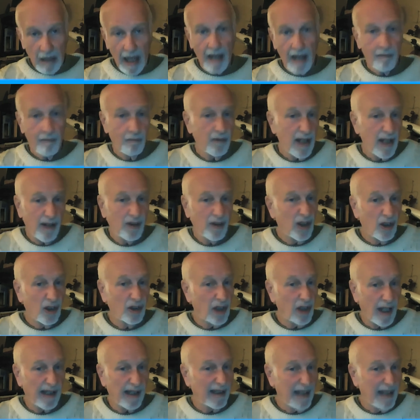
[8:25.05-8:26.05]
Uh, that's
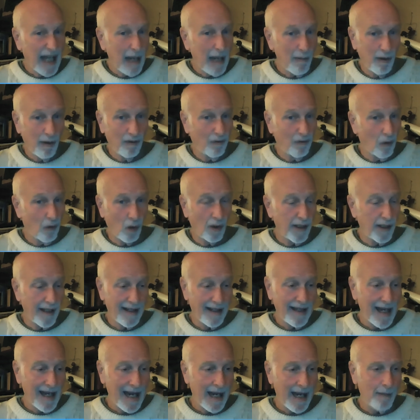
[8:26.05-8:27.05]
just a label for it,
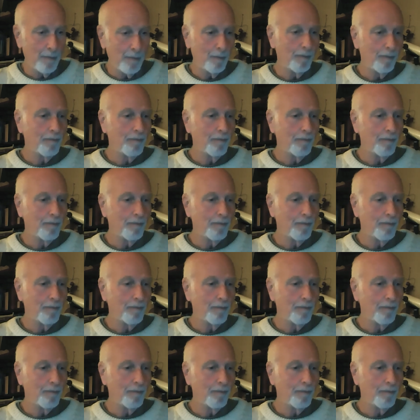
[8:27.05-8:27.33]
a name.